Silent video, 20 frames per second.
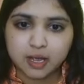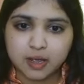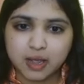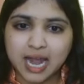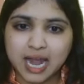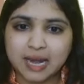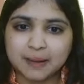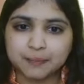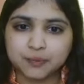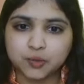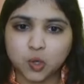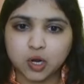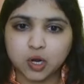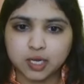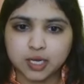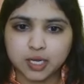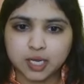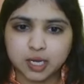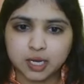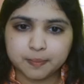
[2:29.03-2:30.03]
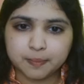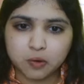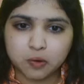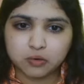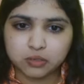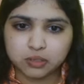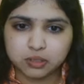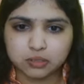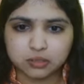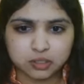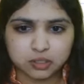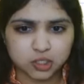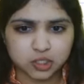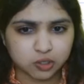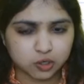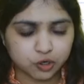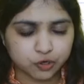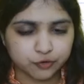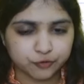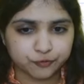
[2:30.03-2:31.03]
And I am talking about
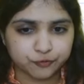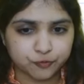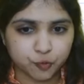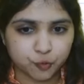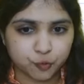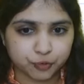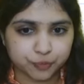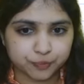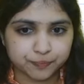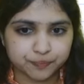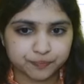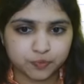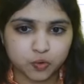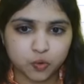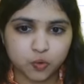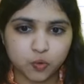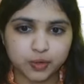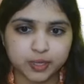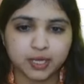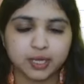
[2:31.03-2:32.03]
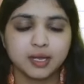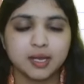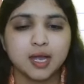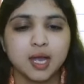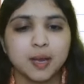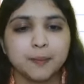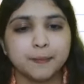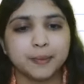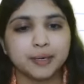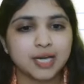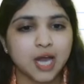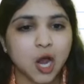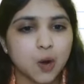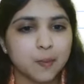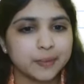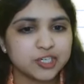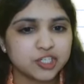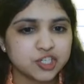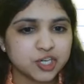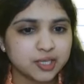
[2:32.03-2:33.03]
year 4. Okay, but how
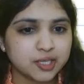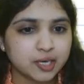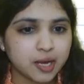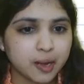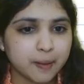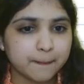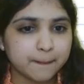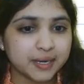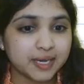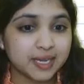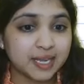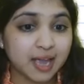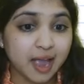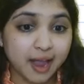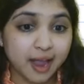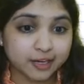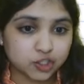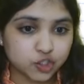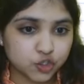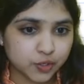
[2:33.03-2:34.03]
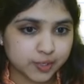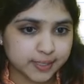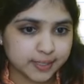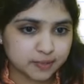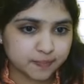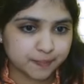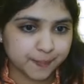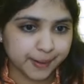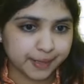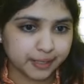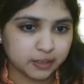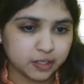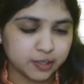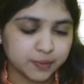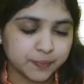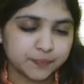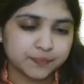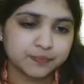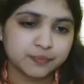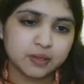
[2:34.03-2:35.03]
much did the company actually spend?
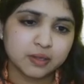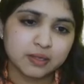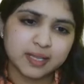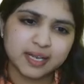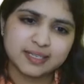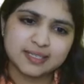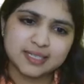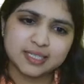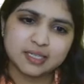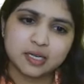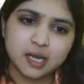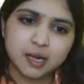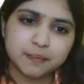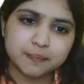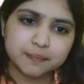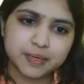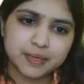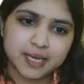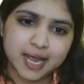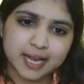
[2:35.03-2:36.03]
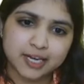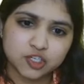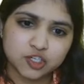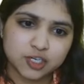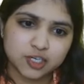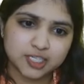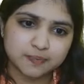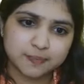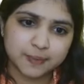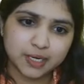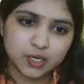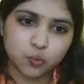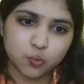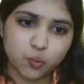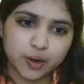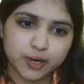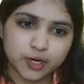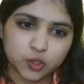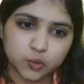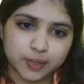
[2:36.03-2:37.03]
Let's say the company actually spent
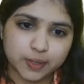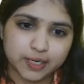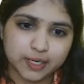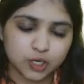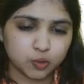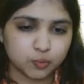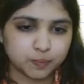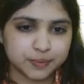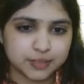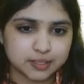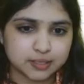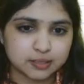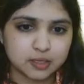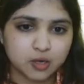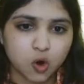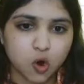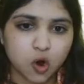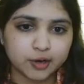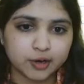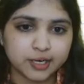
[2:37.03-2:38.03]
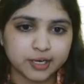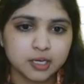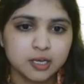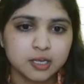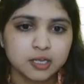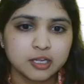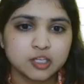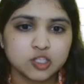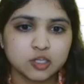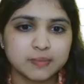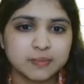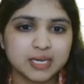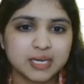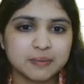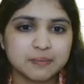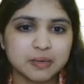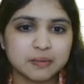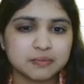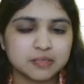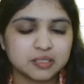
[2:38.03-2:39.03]
120 rupees. Alright, so
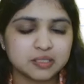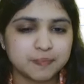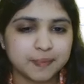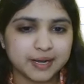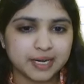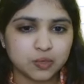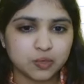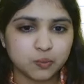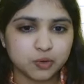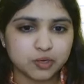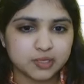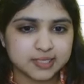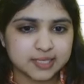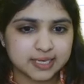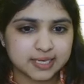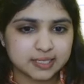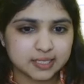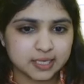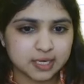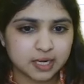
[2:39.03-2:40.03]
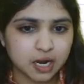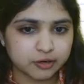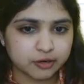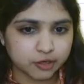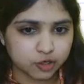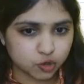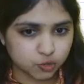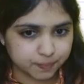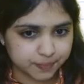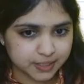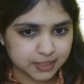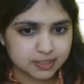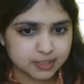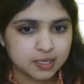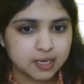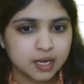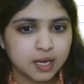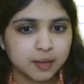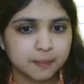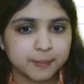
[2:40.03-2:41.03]
minimum spend was, let's say, 100 rupees,
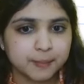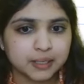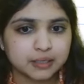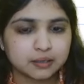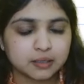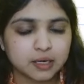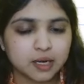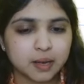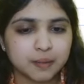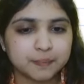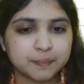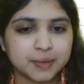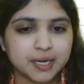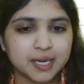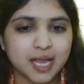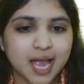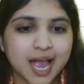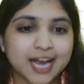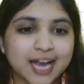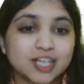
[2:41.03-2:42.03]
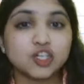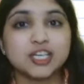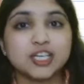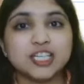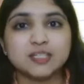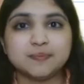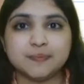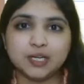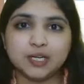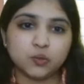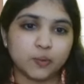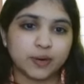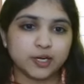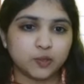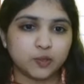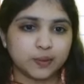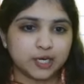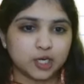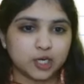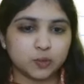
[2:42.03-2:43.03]
but the company actually spent
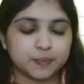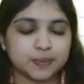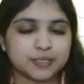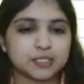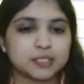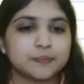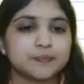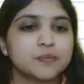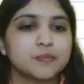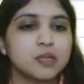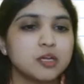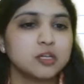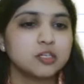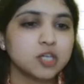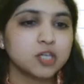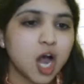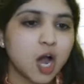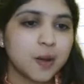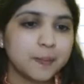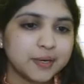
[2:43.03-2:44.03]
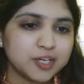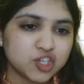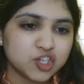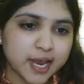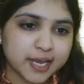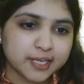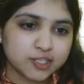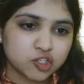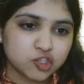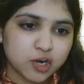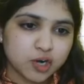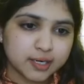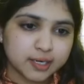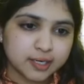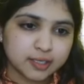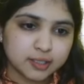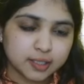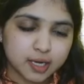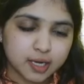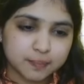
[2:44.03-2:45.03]
120 rupees. So how much extra
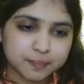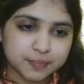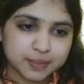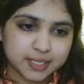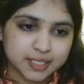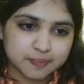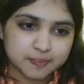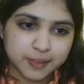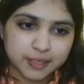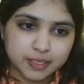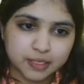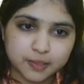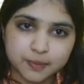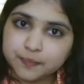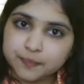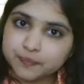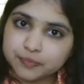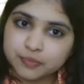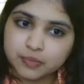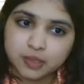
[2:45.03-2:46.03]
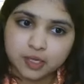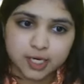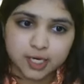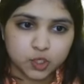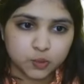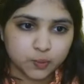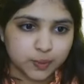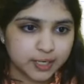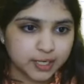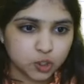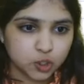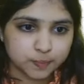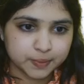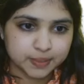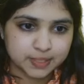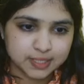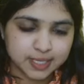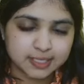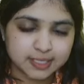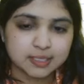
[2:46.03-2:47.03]
did the company spend? 20
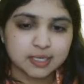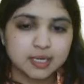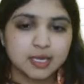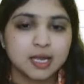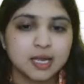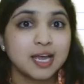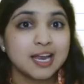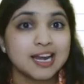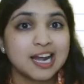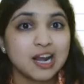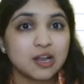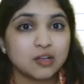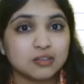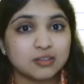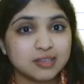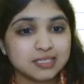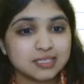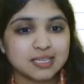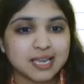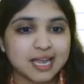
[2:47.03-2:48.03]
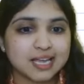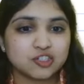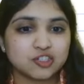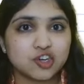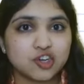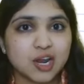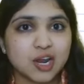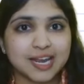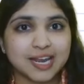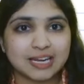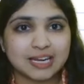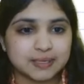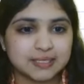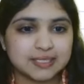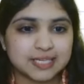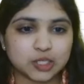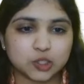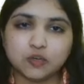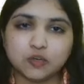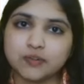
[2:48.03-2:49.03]
rupees, guys. Now this extra can be
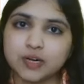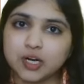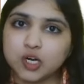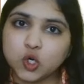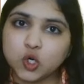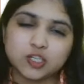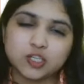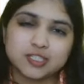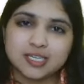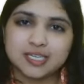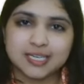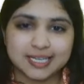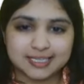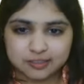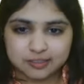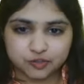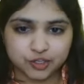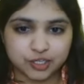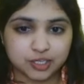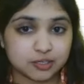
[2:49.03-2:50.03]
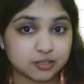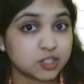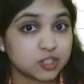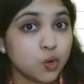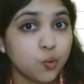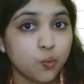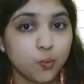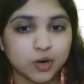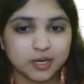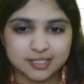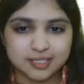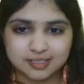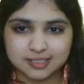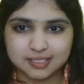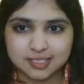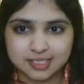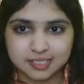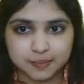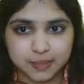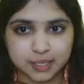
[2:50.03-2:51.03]
set off across the next 3 years. What does
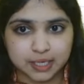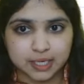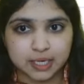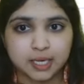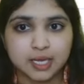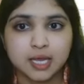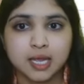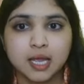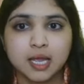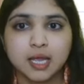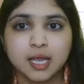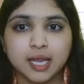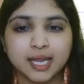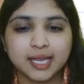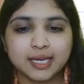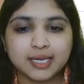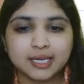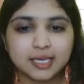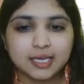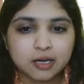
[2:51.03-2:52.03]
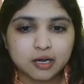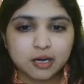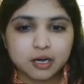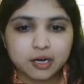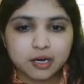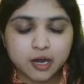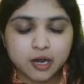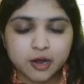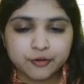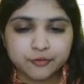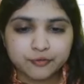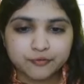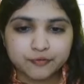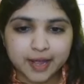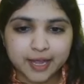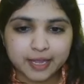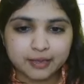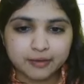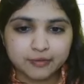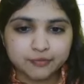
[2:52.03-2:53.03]
this mean? In year
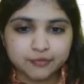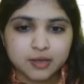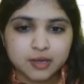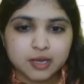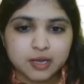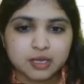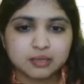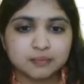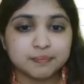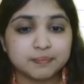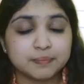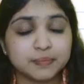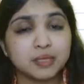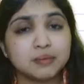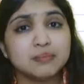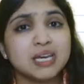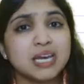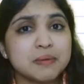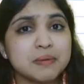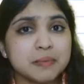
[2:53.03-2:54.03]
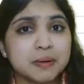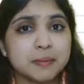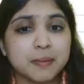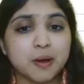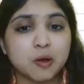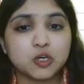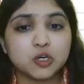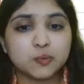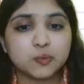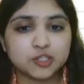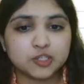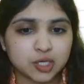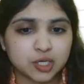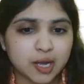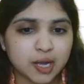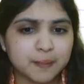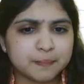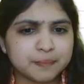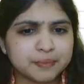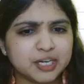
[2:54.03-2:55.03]
5, the minimum amount which the
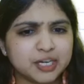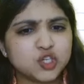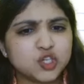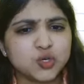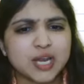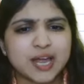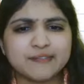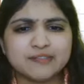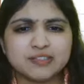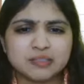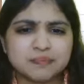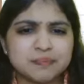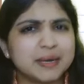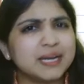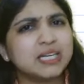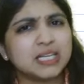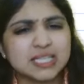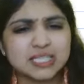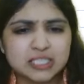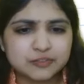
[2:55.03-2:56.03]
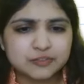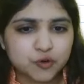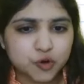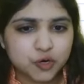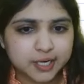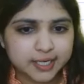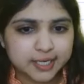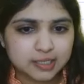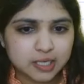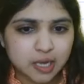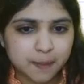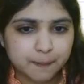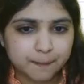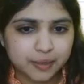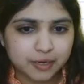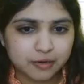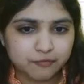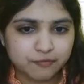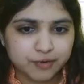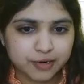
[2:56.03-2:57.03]
company should have spent is, for
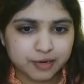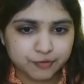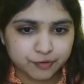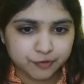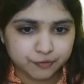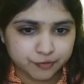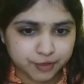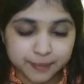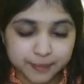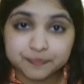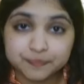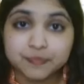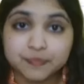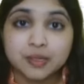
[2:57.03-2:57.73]
example, 150.